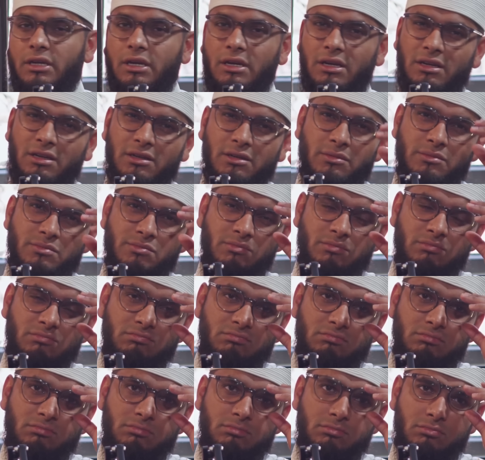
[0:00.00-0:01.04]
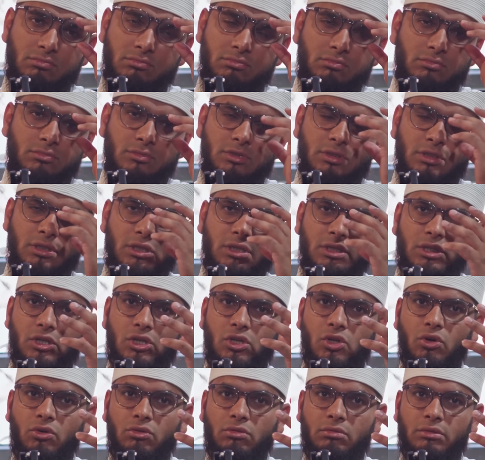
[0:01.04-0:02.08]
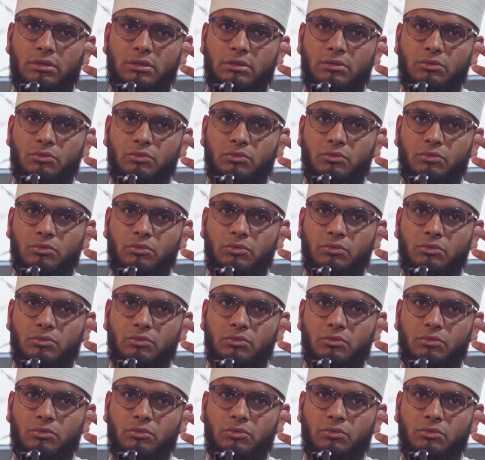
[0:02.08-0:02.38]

you know,